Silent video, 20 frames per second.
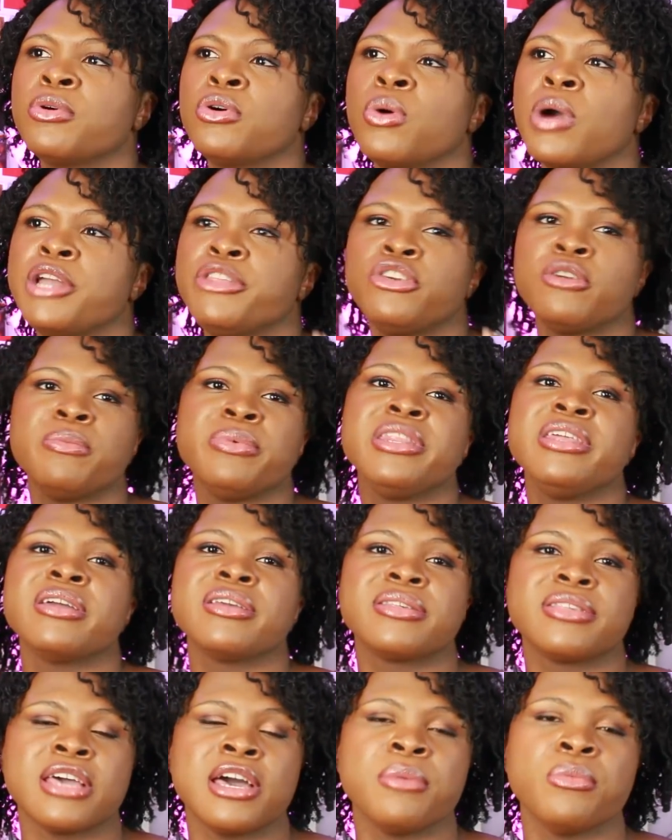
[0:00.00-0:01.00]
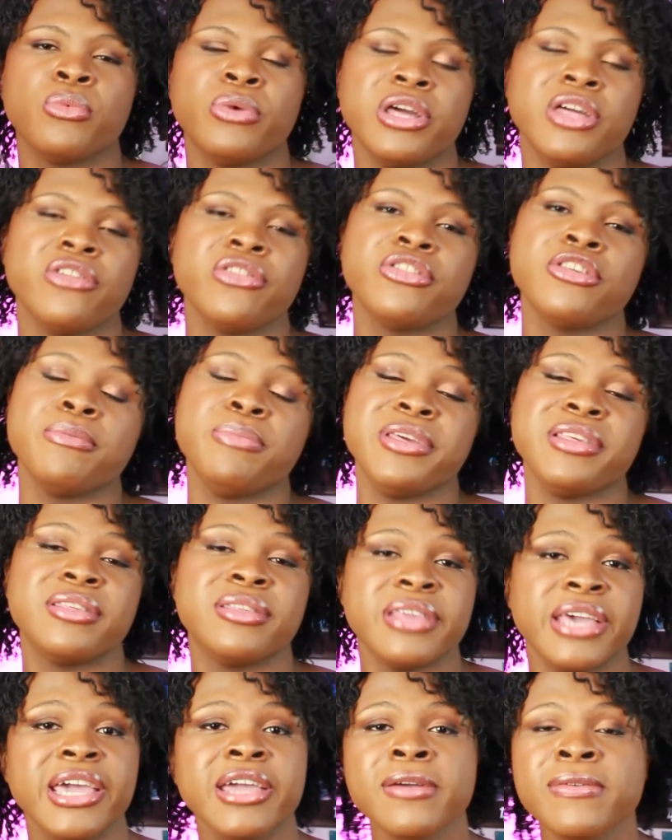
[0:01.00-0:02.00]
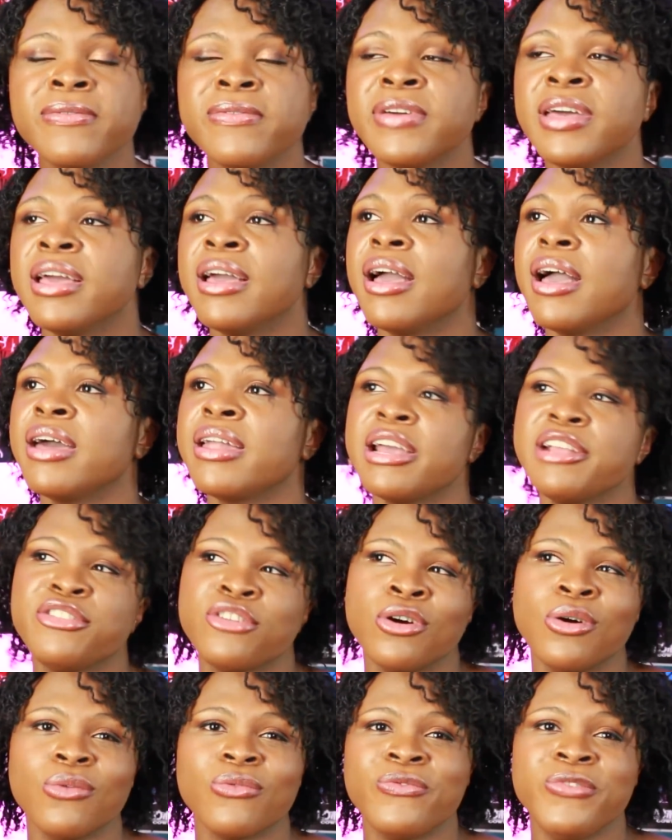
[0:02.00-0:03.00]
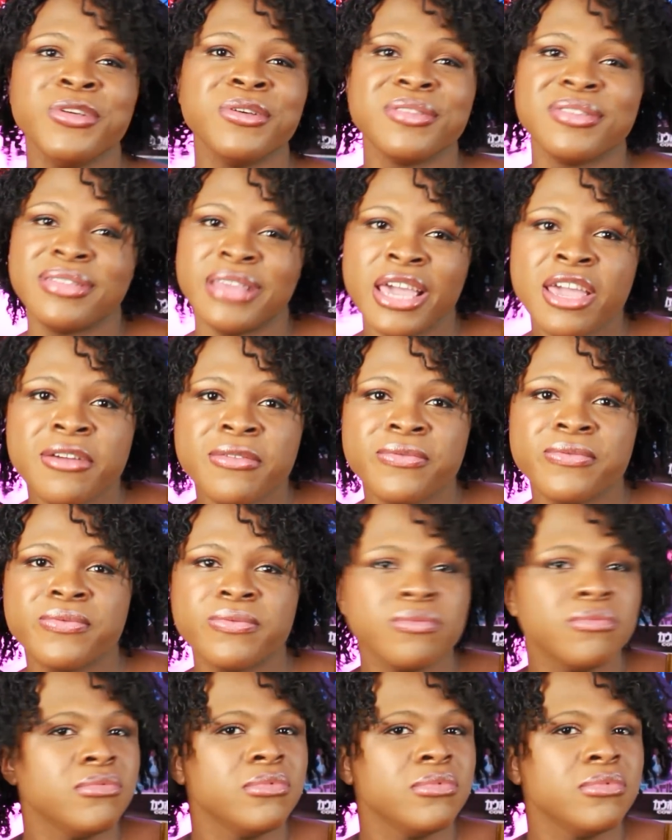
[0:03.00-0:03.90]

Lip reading: who I do BDSM with to be safe, and I don't feel safe